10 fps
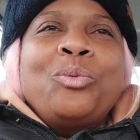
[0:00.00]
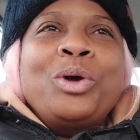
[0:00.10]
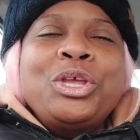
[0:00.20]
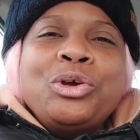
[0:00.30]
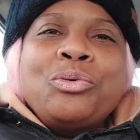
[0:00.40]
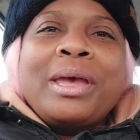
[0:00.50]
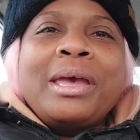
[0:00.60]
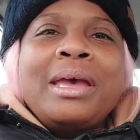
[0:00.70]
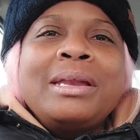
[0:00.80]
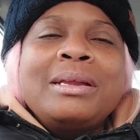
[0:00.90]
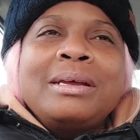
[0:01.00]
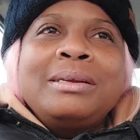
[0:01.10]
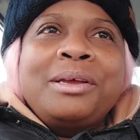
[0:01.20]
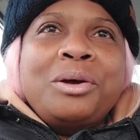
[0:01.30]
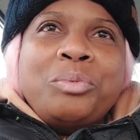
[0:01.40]
When you can't
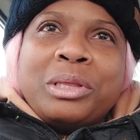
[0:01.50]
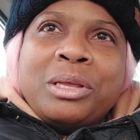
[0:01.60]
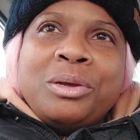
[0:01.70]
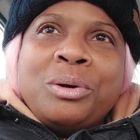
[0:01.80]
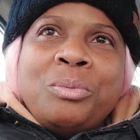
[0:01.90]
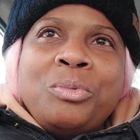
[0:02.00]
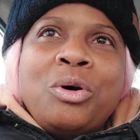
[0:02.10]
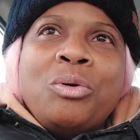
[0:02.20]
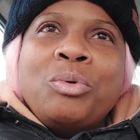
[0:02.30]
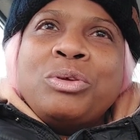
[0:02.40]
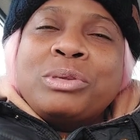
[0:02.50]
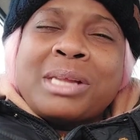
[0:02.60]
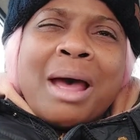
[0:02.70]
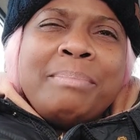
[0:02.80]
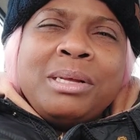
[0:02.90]
deal with them, or when you
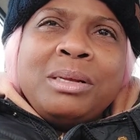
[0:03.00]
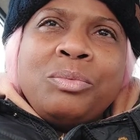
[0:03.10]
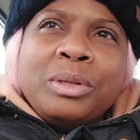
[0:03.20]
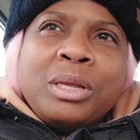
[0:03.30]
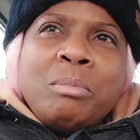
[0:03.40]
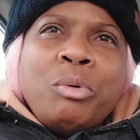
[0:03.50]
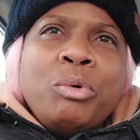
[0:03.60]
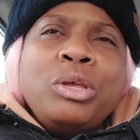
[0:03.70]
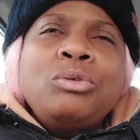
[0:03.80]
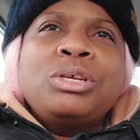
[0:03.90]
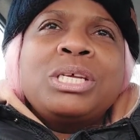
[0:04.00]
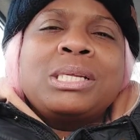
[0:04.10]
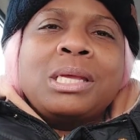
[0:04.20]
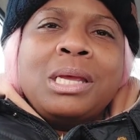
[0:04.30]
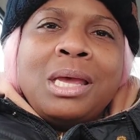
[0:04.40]
stop dealing with them, or when you
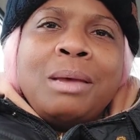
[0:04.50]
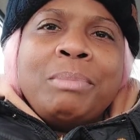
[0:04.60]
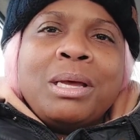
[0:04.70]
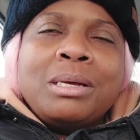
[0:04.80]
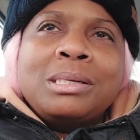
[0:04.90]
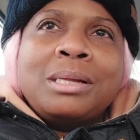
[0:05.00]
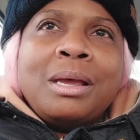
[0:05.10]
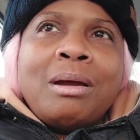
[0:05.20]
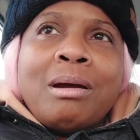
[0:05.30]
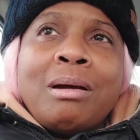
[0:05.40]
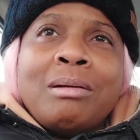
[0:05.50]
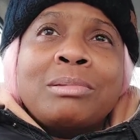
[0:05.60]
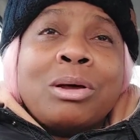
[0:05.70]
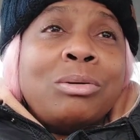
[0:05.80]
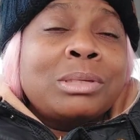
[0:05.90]
just can't, because they are
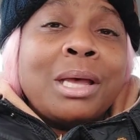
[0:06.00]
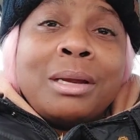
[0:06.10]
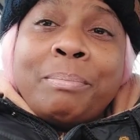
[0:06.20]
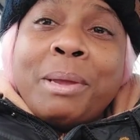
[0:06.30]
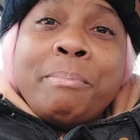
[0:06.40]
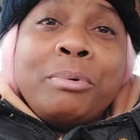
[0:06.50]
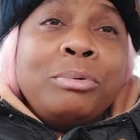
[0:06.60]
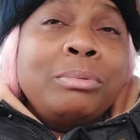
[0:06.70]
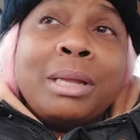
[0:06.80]
those kind of people